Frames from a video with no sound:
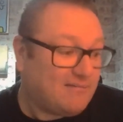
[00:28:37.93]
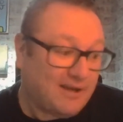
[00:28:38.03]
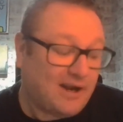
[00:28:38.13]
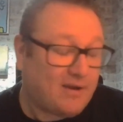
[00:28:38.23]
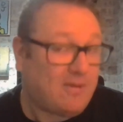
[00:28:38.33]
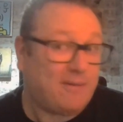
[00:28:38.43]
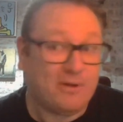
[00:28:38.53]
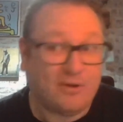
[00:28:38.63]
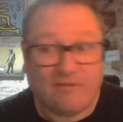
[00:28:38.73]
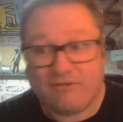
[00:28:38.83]
you might be
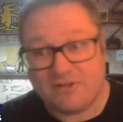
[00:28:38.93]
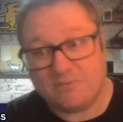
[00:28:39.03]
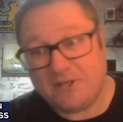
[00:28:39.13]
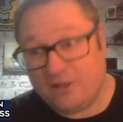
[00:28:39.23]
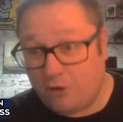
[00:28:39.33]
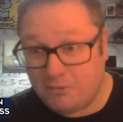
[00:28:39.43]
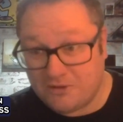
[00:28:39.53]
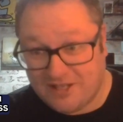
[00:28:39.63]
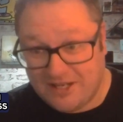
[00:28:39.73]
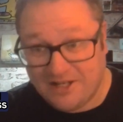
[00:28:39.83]
looking for somebody a lot more
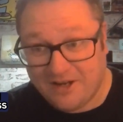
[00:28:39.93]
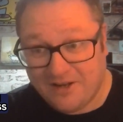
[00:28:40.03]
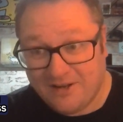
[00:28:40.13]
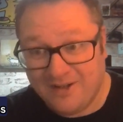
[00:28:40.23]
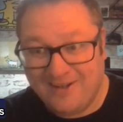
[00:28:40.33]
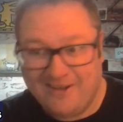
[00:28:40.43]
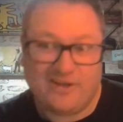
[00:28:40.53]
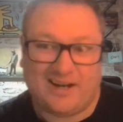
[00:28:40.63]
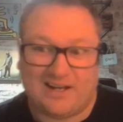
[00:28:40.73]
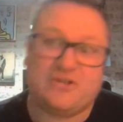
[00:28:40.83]
senior
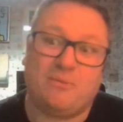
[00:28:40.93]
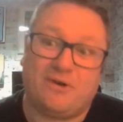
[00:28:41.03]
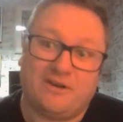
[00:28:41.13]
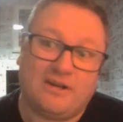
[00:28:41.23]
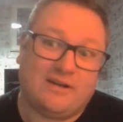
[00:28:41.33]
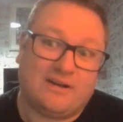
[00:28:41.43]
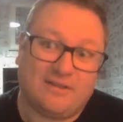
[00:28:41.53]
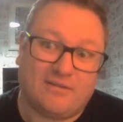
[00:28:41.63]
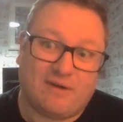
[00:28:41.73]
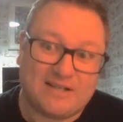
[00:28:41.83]
than actually what you need in
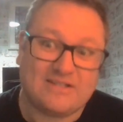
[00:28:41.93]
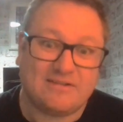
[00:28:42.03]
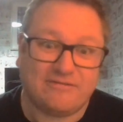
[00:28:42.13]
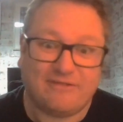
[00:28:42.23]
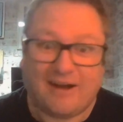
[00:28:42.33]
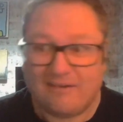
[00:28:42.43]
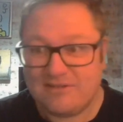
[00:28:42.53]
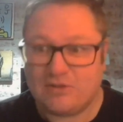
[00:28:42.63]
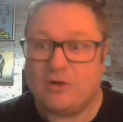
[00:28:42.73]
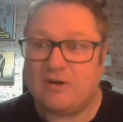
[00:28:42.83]
the rest of that
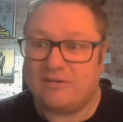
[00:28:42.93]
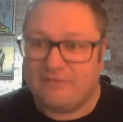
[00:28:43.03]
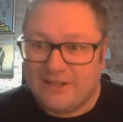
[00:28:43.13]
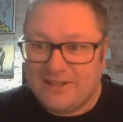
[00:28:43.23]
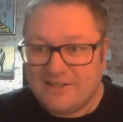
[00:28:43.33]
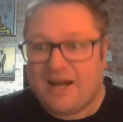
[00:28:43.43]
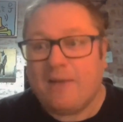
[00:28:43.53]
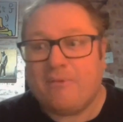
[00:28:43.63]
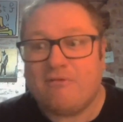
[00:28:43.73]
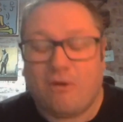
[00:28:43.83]
sort of
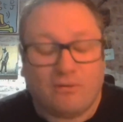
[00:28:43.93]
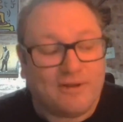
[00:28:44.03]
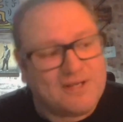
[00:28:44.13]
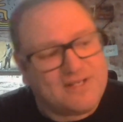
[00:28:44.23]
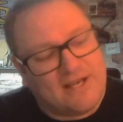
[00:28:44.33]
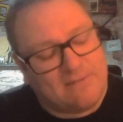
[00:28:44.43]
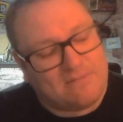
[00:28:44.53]
type of role in the team.